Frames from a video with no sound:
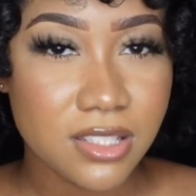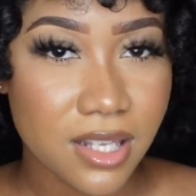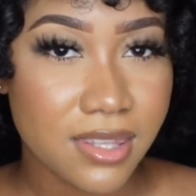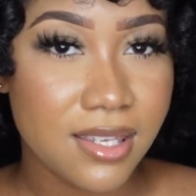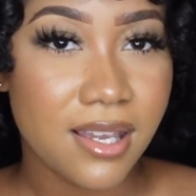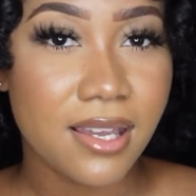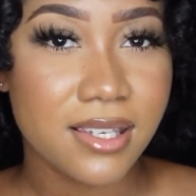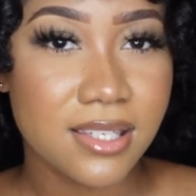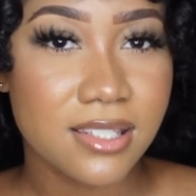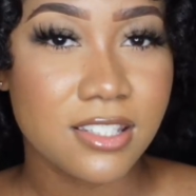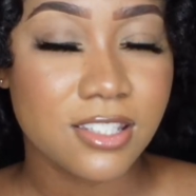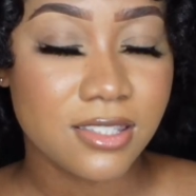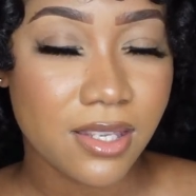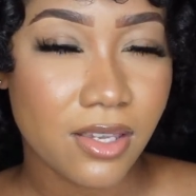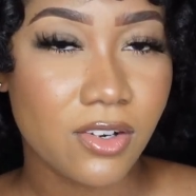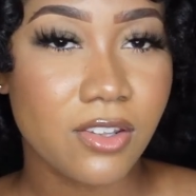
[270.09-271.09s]
I think I can
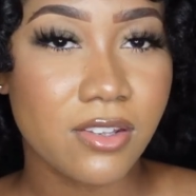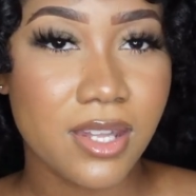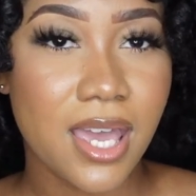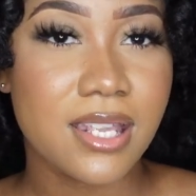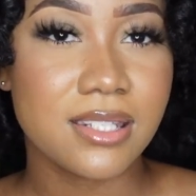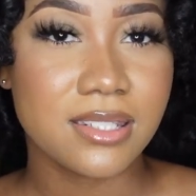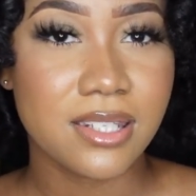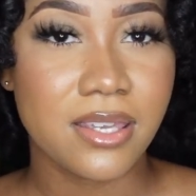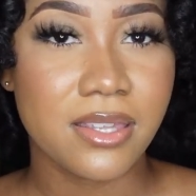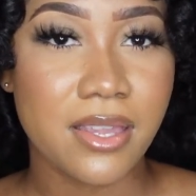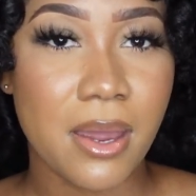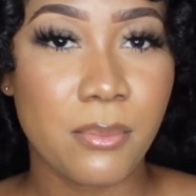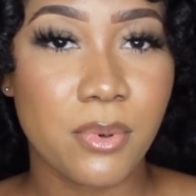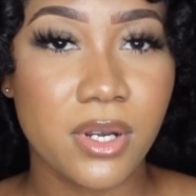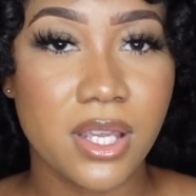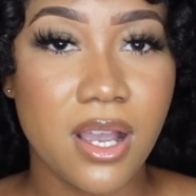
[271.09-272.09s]
stand on that and say
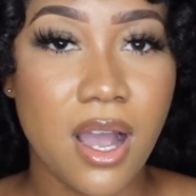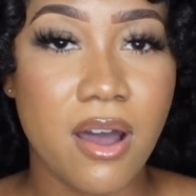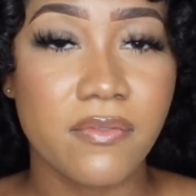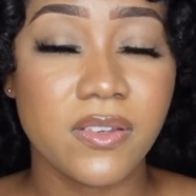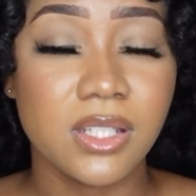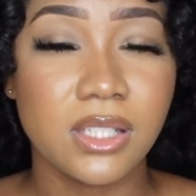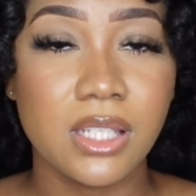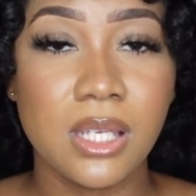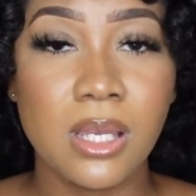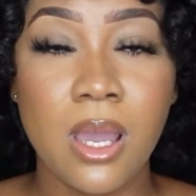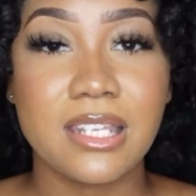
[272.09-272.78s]
that pretty confidently.